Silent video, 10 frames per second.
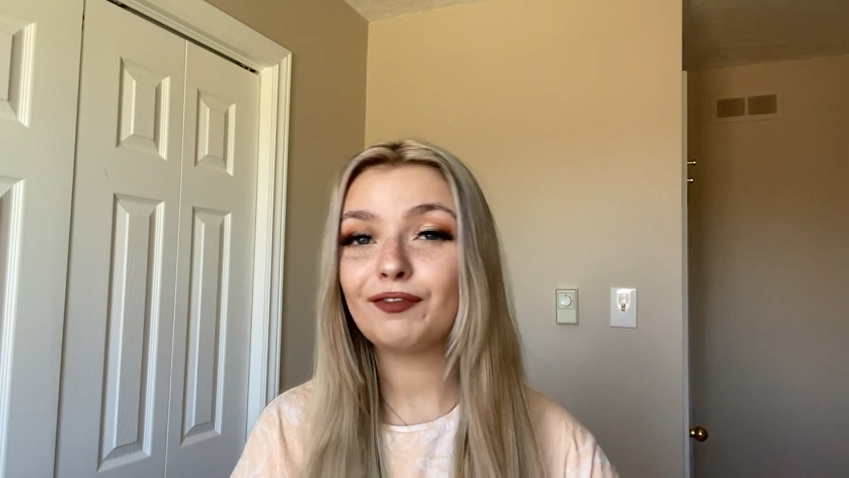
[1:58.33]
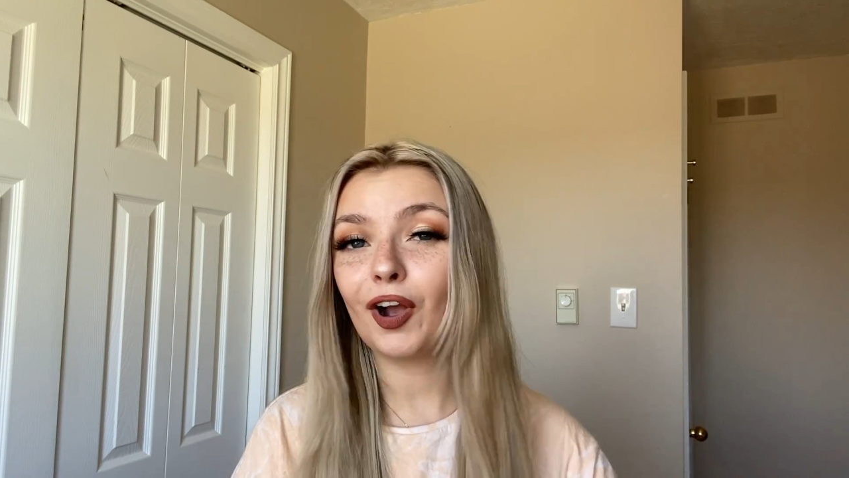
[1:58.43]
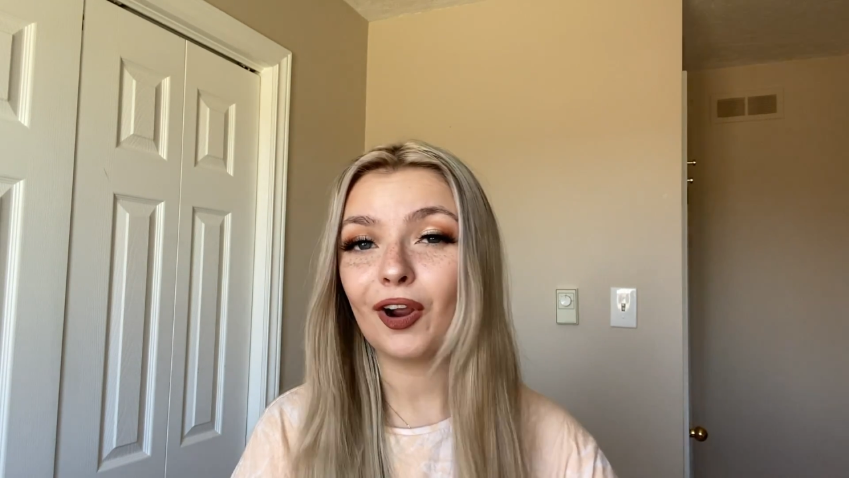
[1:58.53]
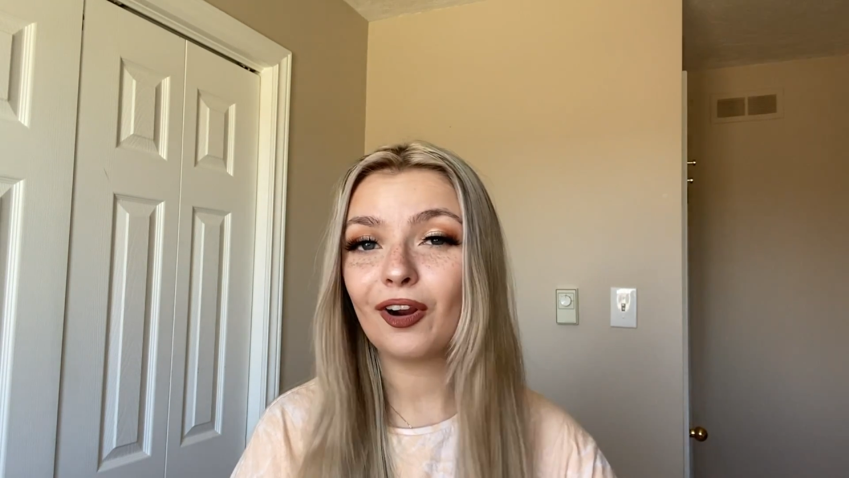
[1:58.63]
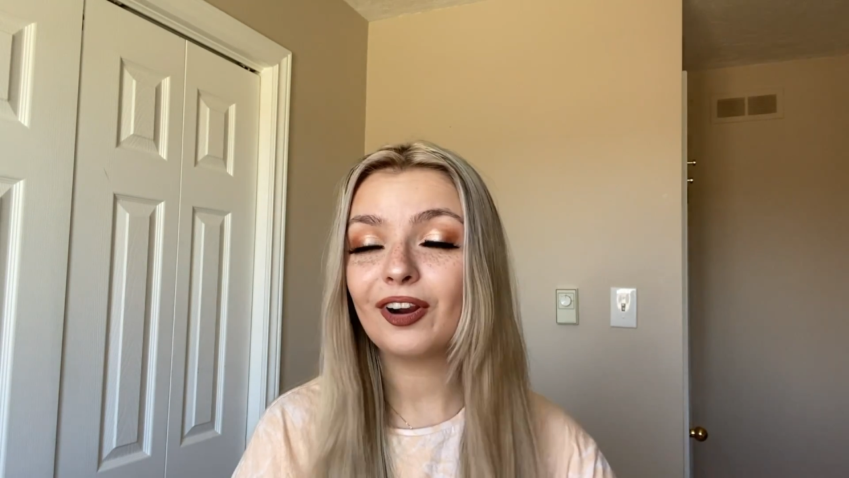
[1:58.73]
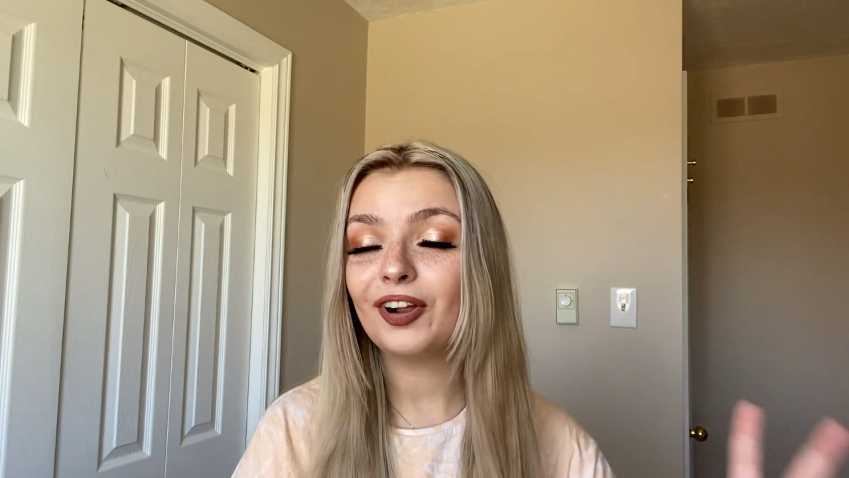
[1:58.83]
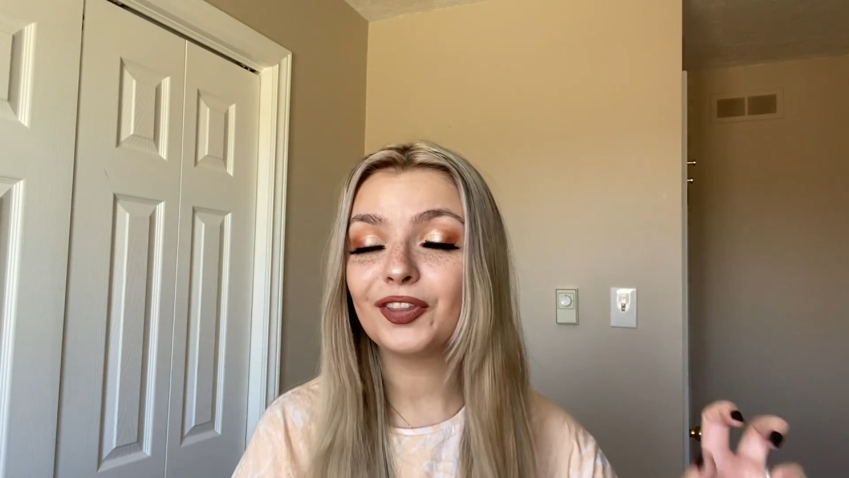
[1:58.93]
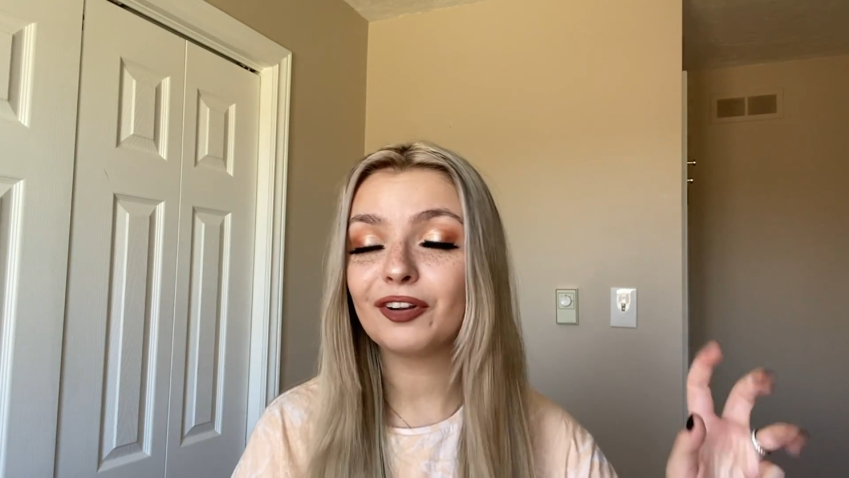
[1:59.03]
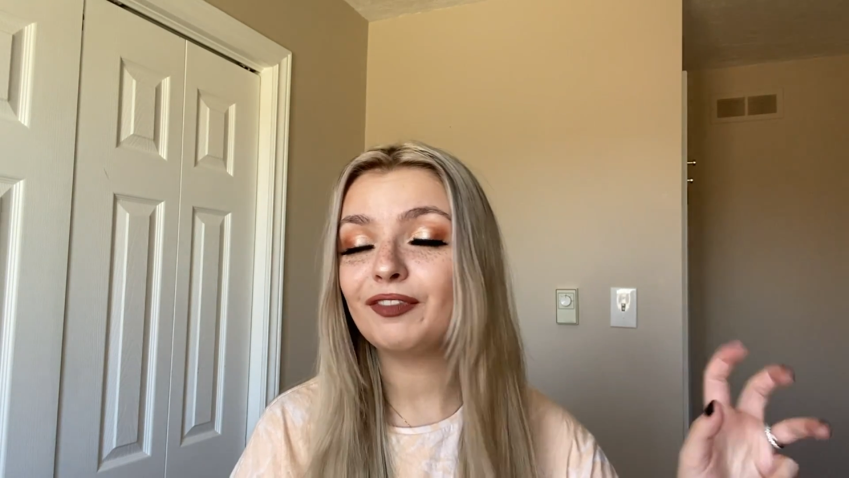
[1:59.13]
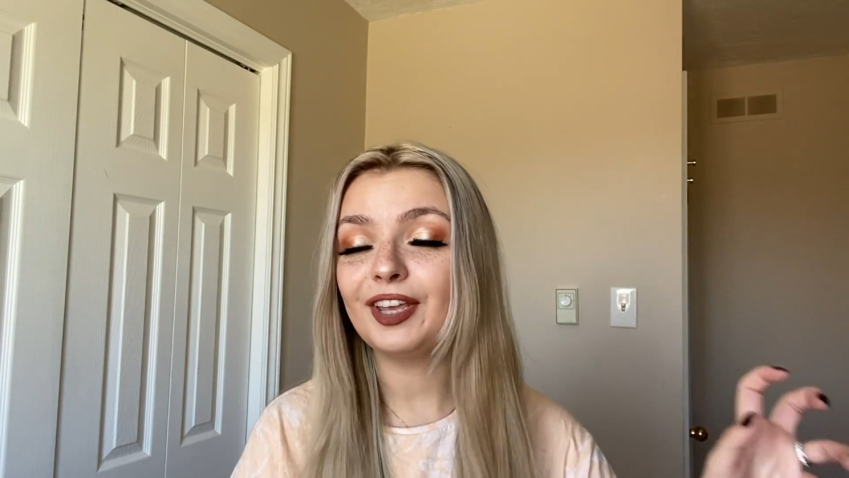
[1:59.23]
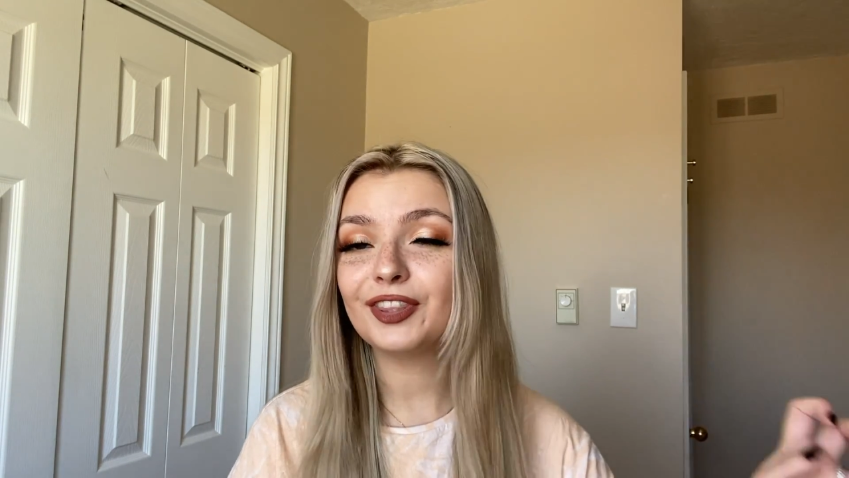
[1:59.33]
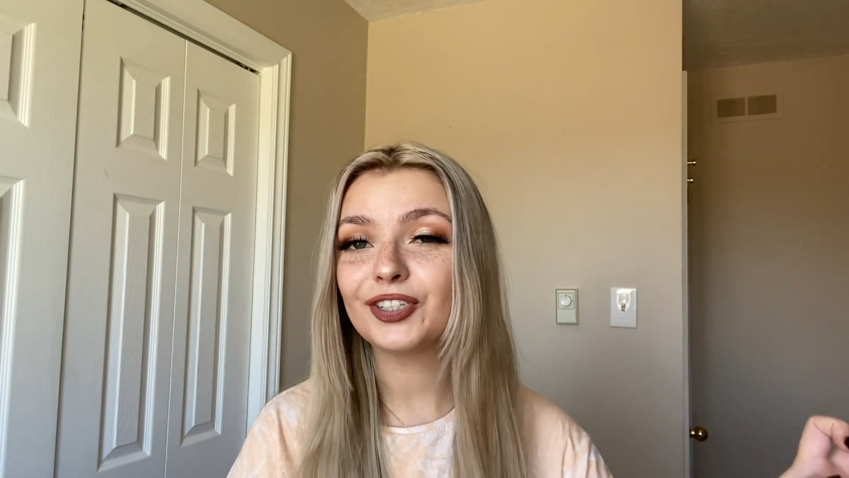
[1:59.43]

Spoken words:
far on their faith